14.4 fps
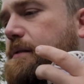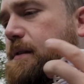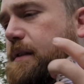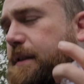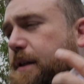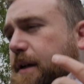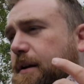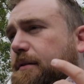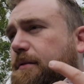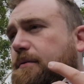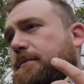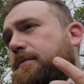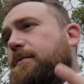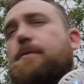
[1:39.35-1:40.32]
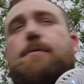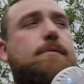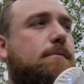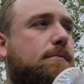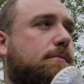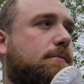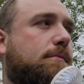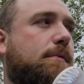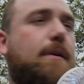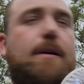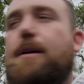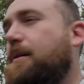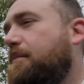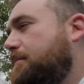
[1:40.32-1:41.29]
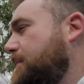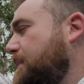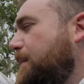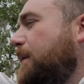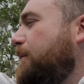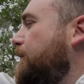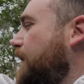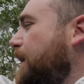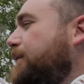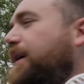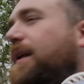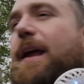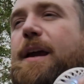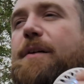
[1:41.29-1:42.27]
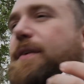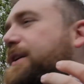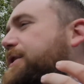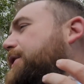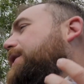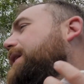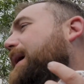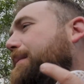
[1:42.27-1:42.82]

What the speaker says: That's good. But I feel like if I turn,